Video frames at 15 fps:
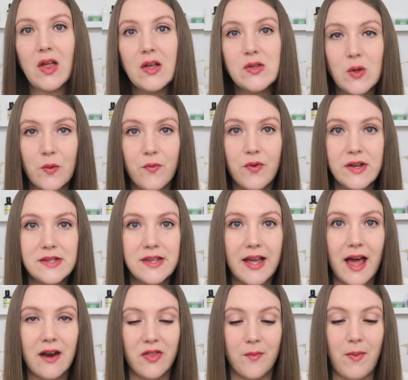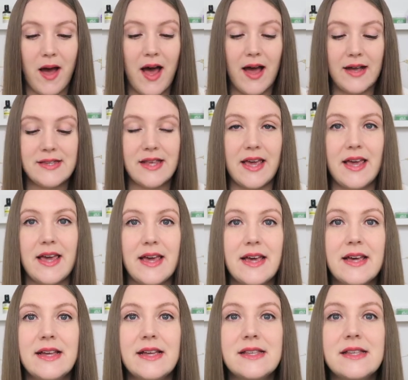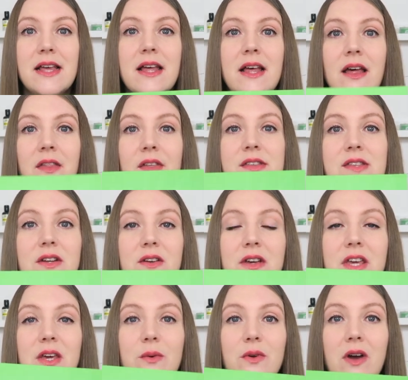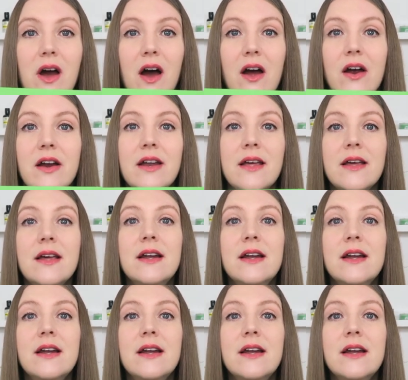So first thing out of the box is this little cute card.